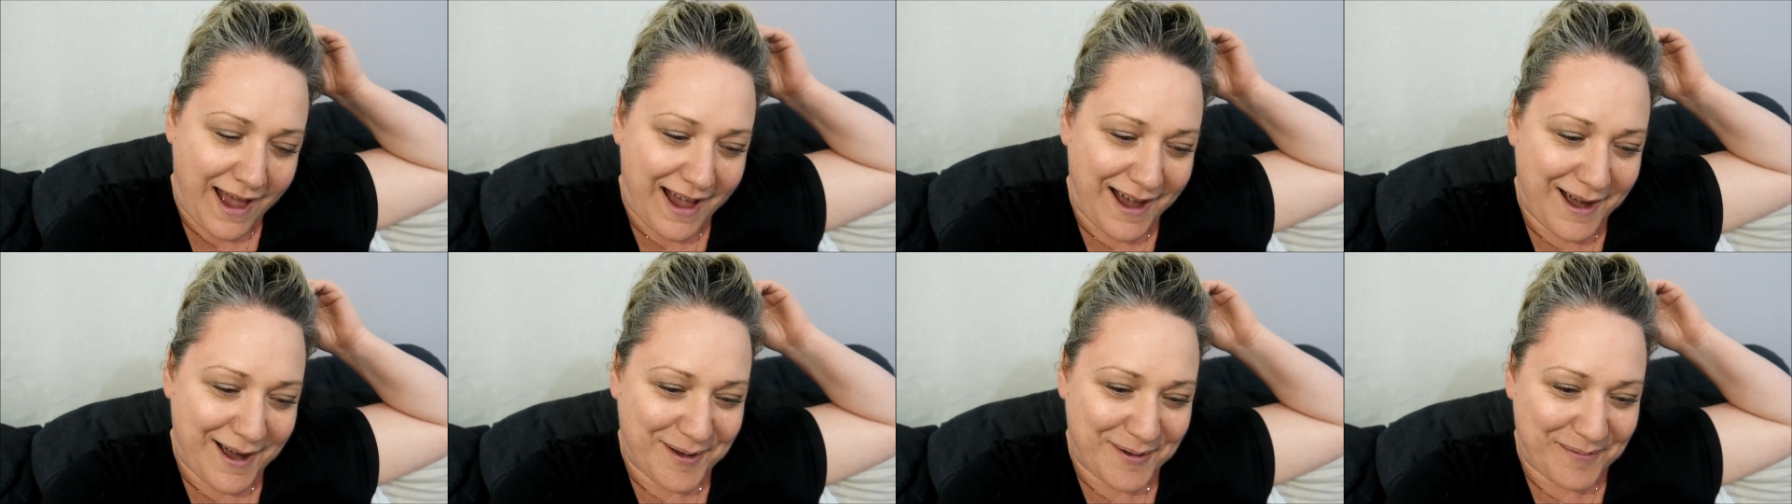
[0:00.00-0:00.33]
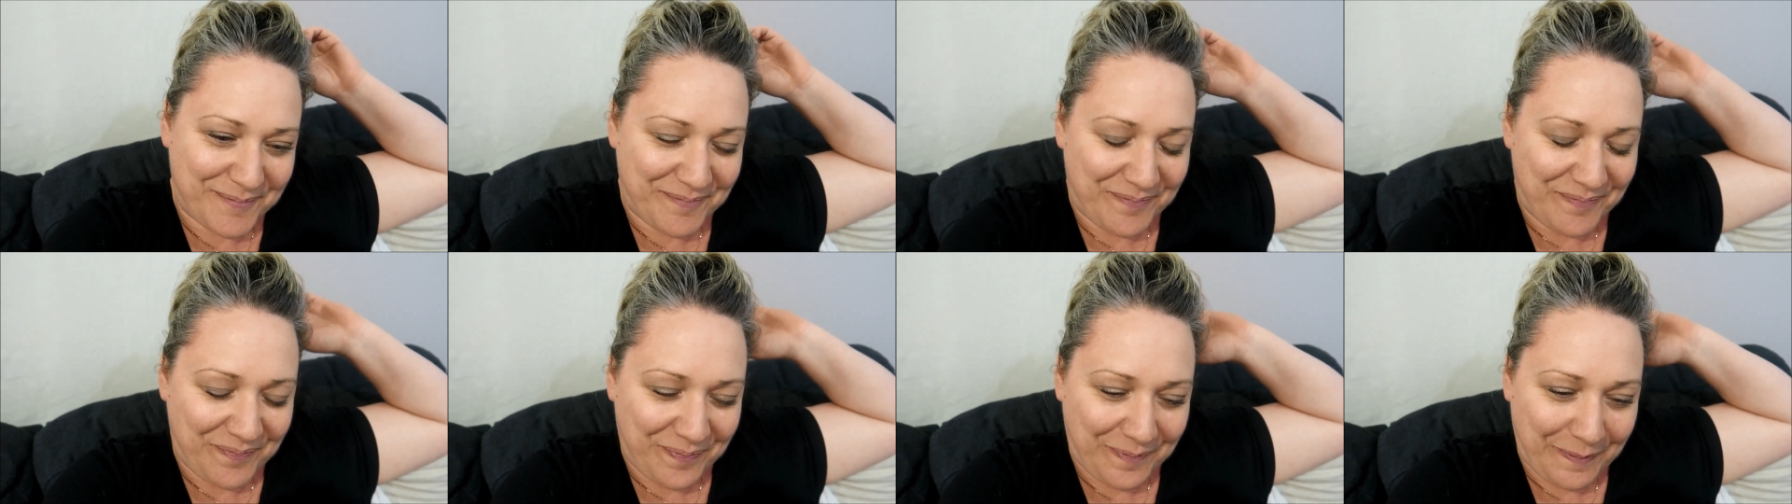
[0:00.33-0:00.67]

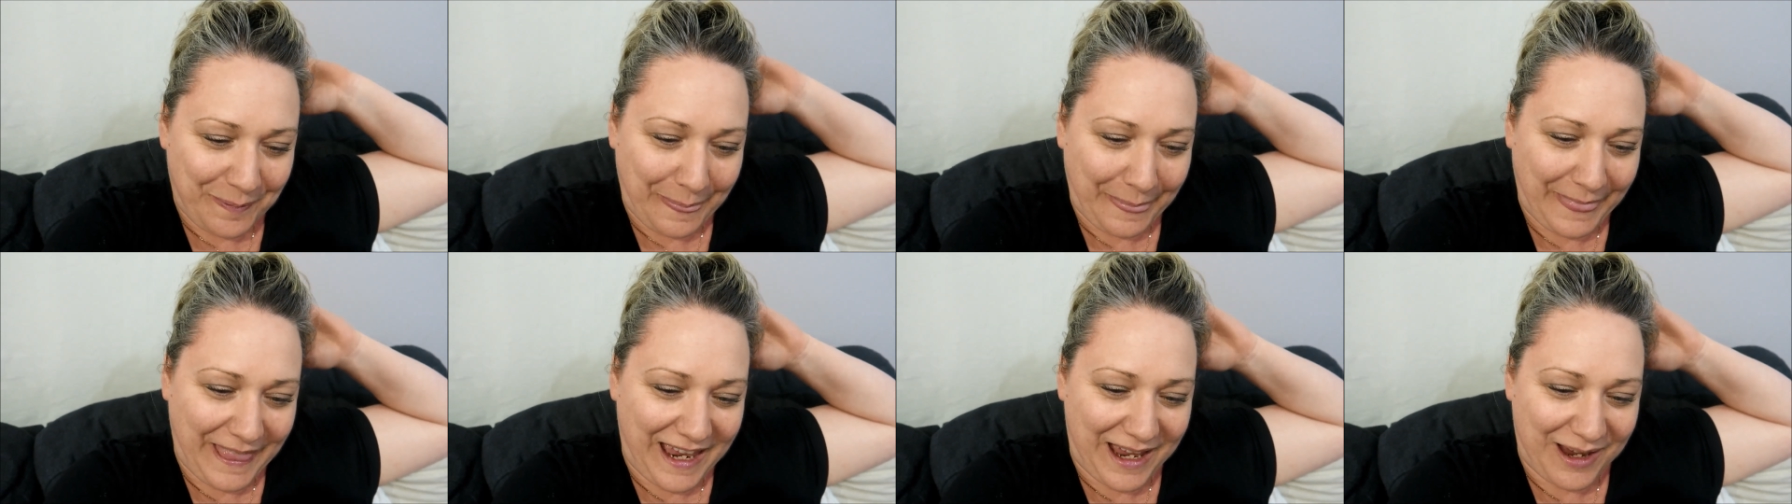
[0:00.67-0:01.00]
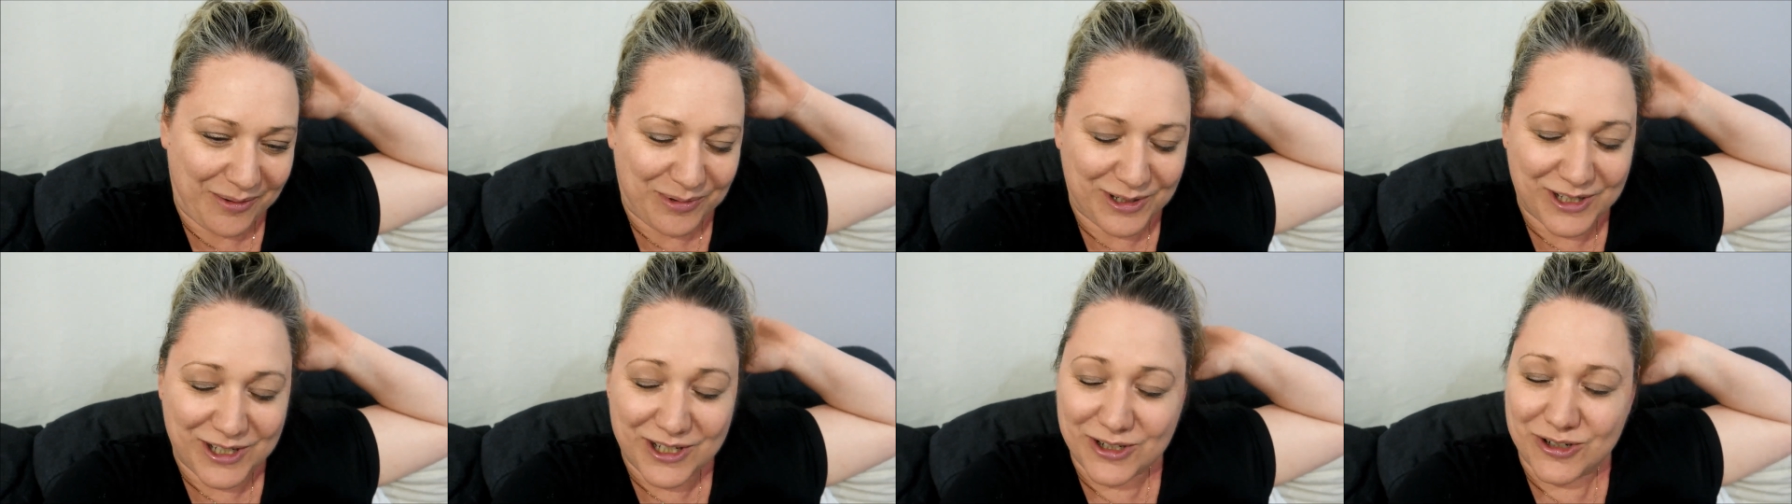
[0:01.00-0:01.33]

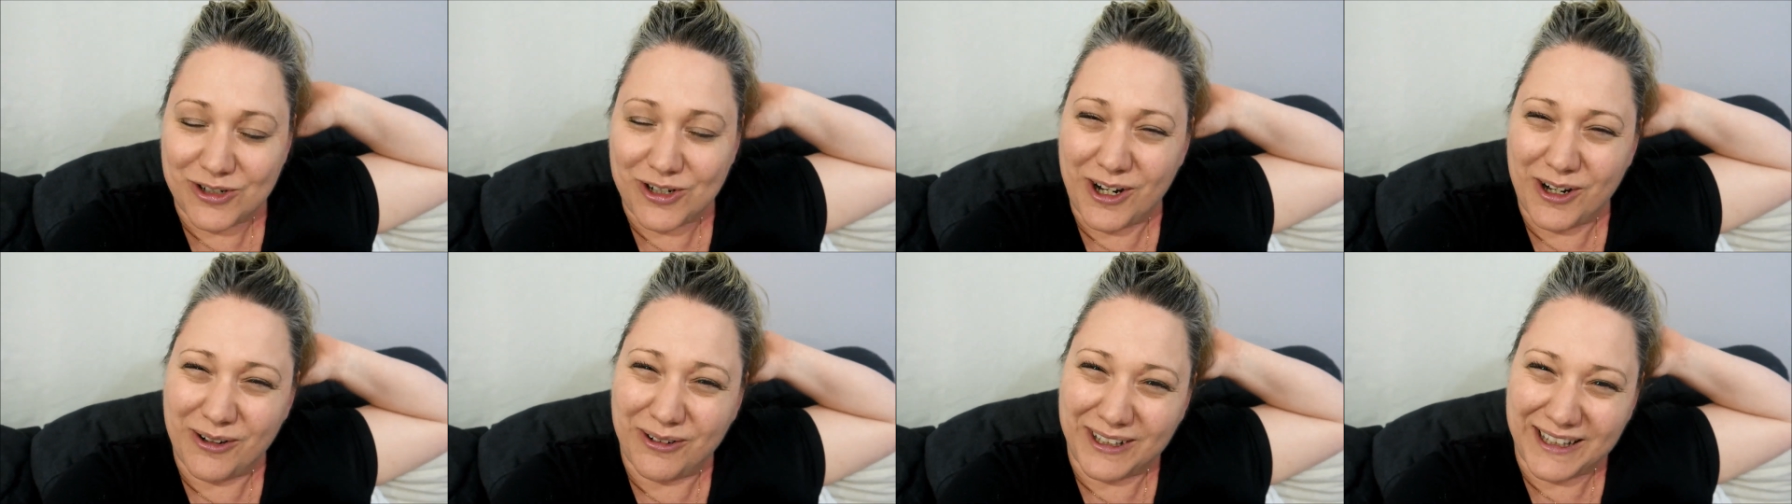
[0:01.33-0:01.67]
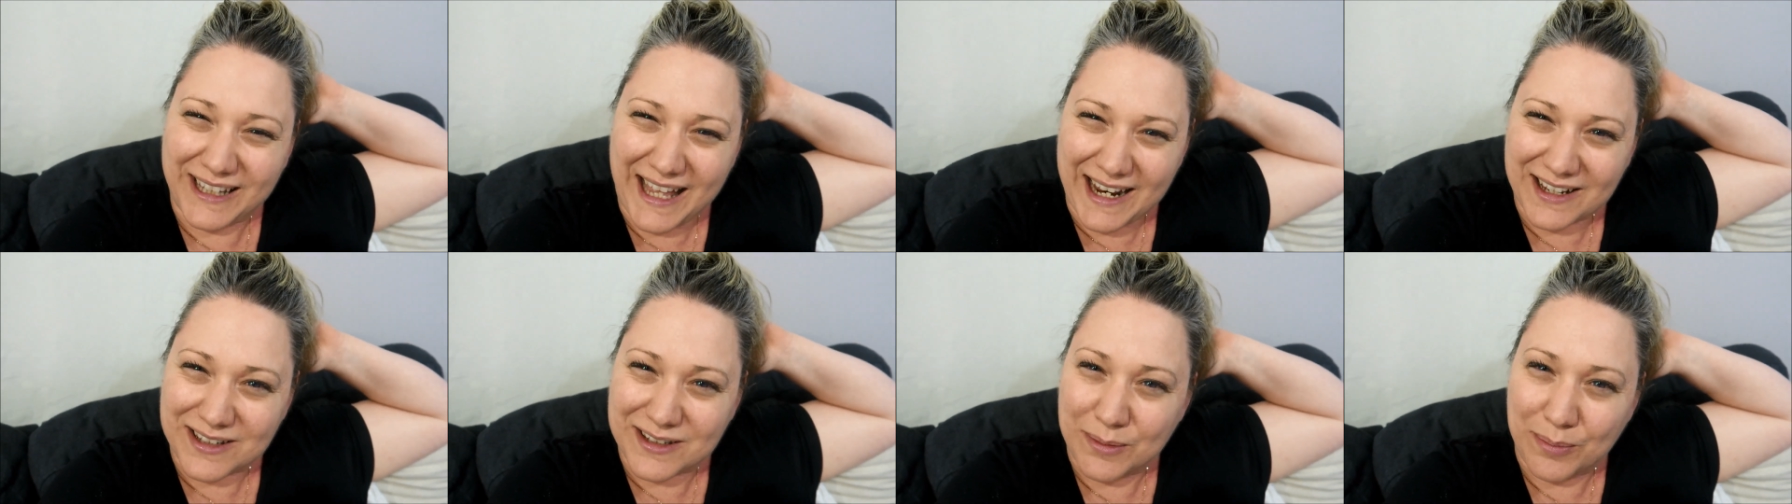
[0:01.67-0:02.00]
We're just trying to
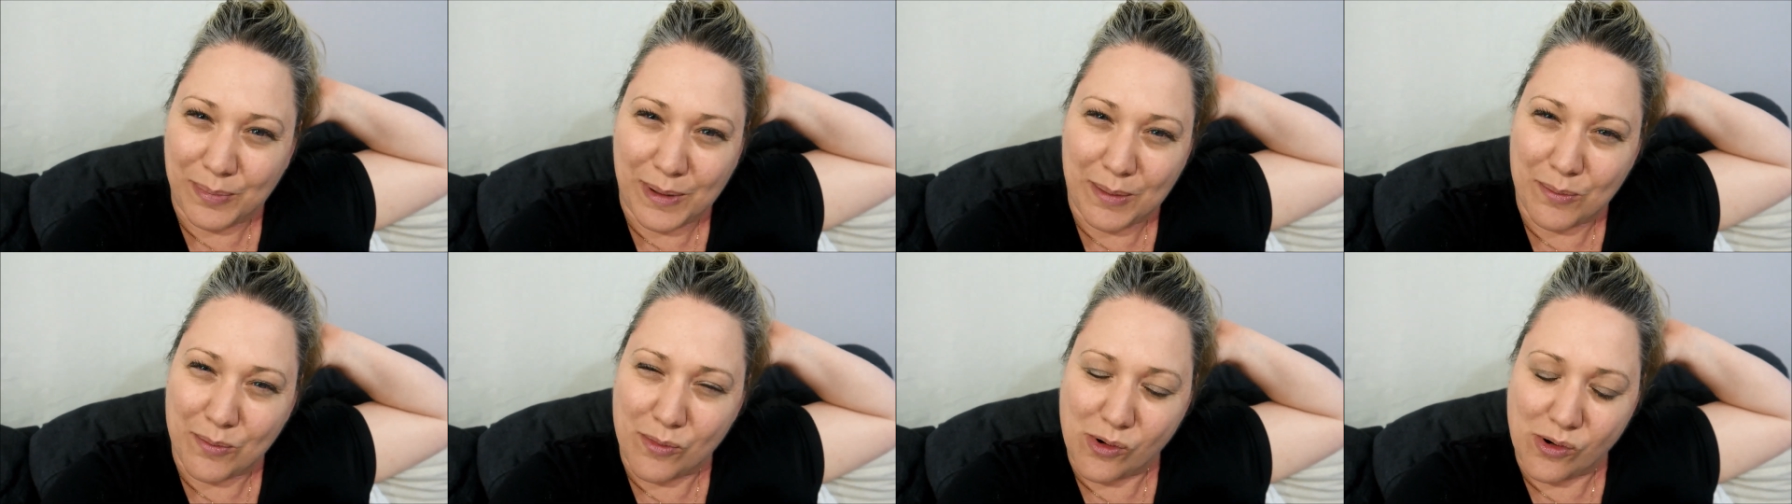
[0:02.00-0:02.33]
relax a bit